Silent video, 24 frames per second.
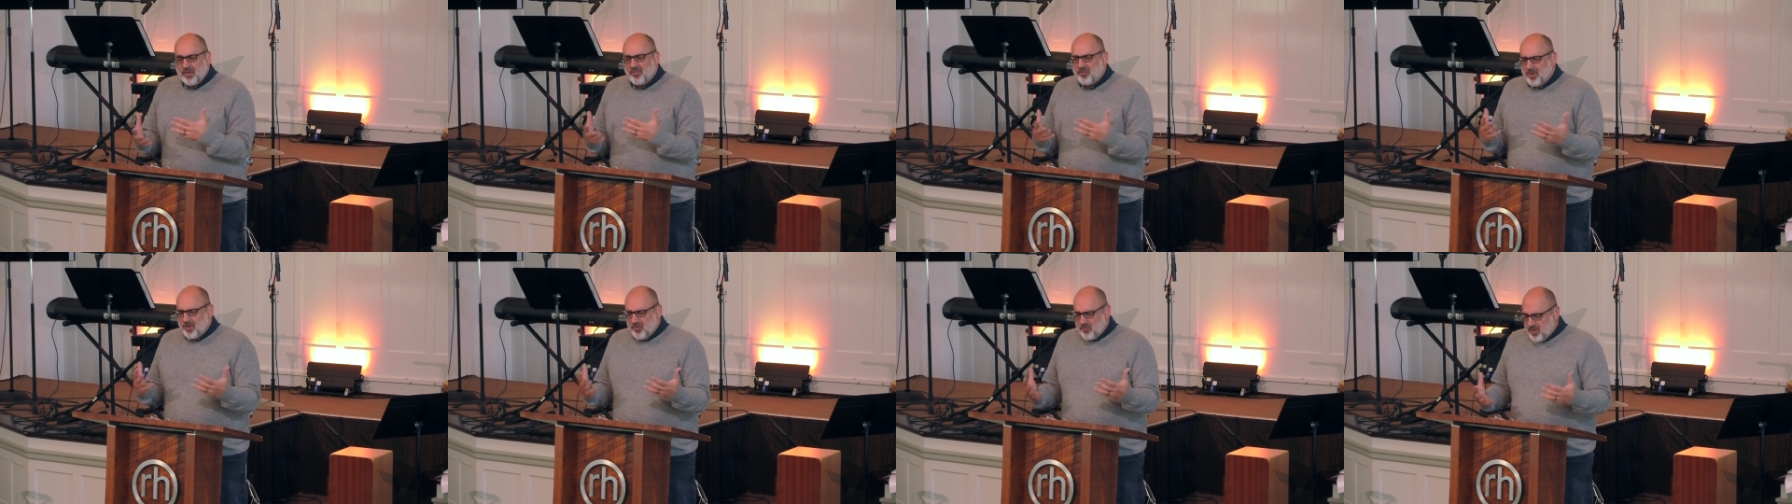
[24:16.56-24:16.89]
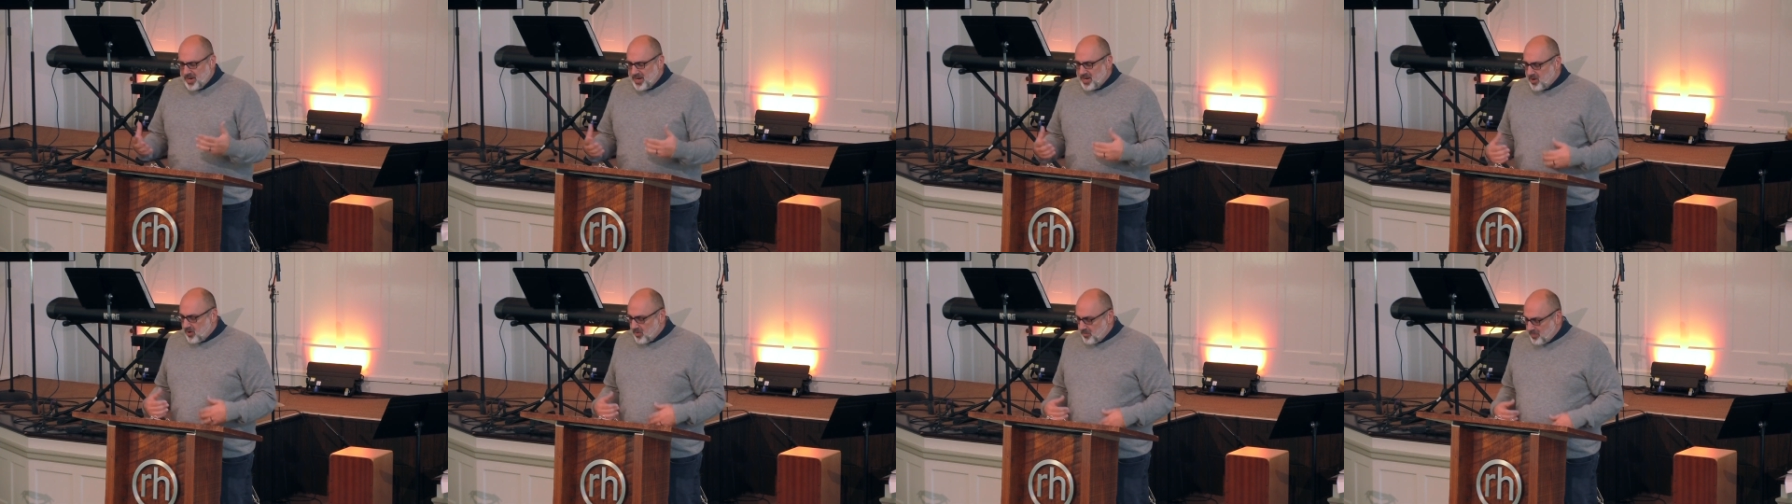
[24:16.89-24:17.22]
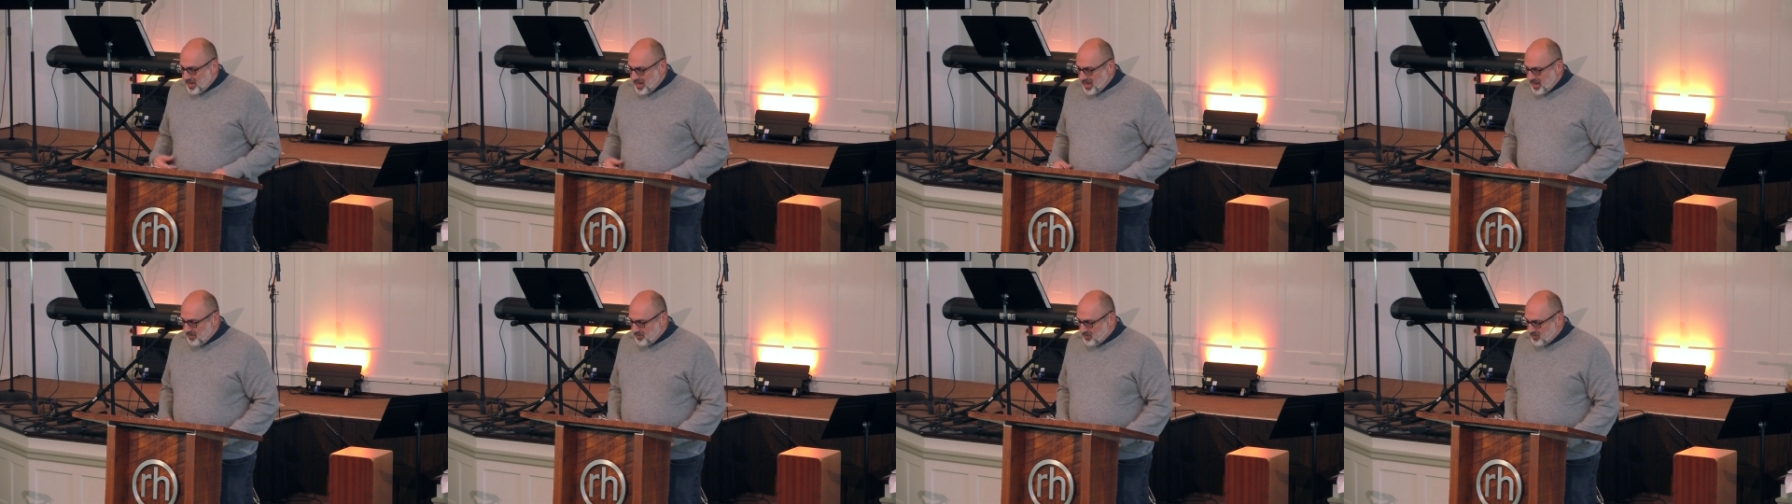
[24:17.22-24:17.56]
we read our
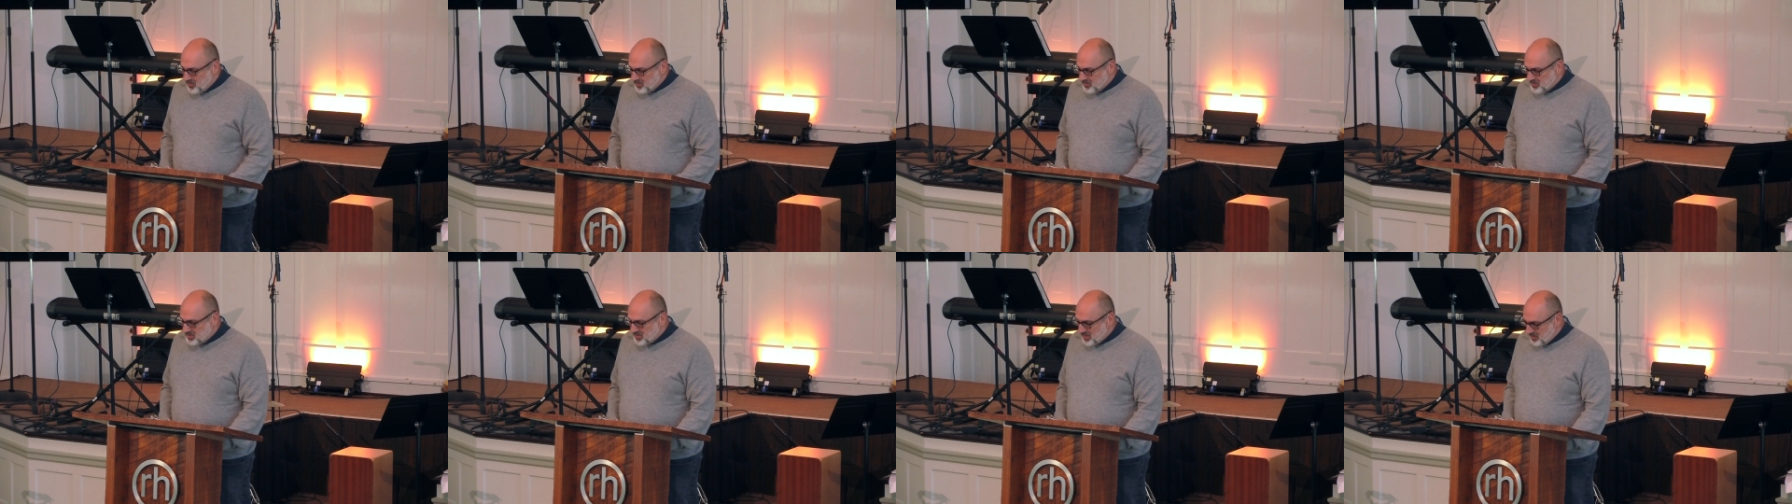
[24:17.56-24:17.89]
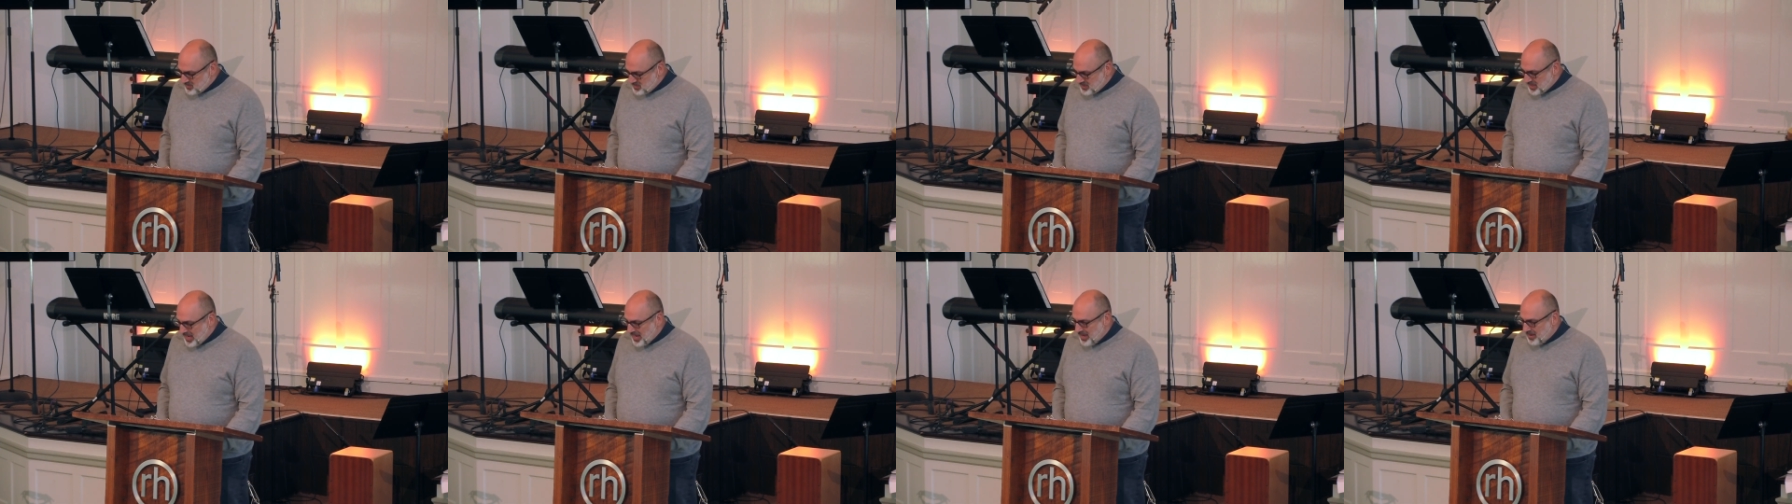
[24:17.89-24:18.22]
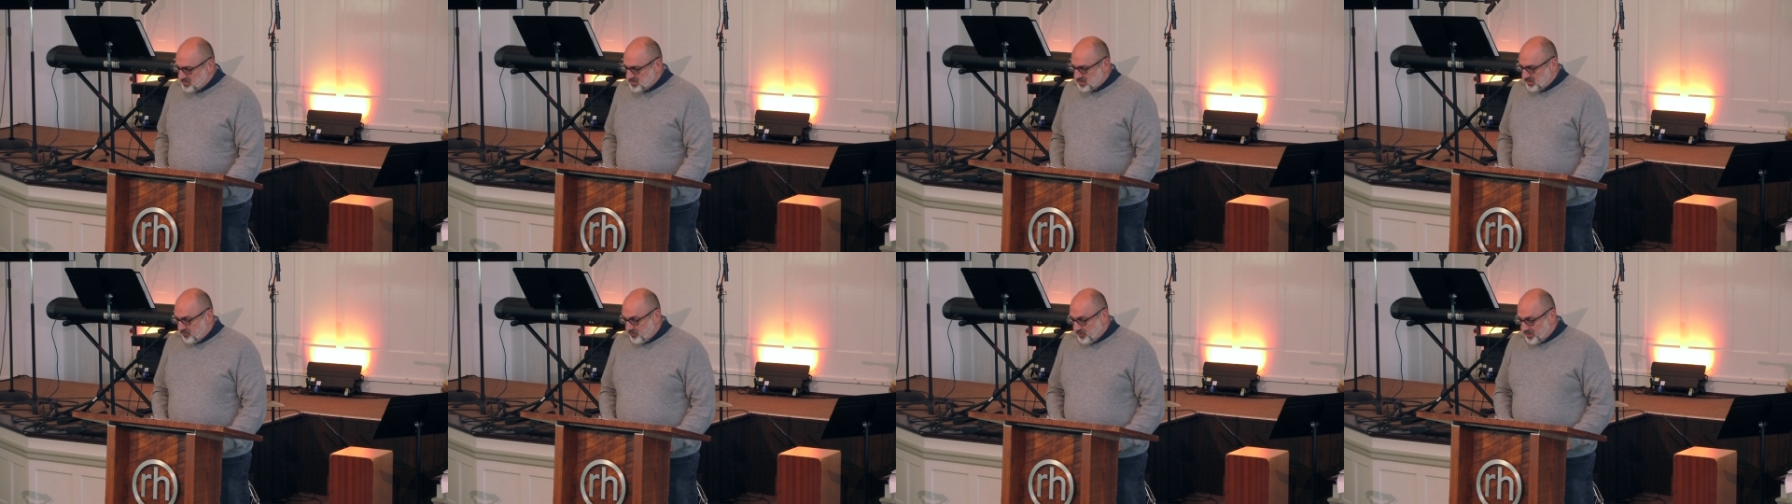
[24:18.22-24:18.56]
Bible
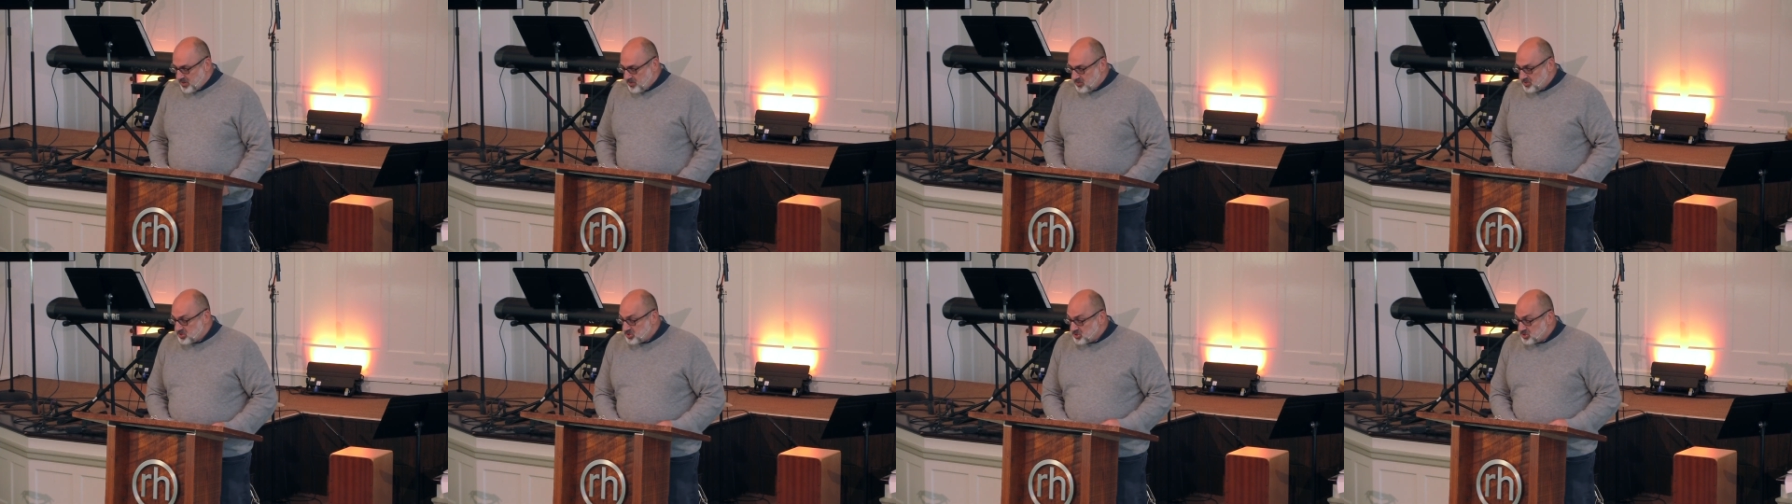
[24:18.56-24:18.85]
sometimes and if we go to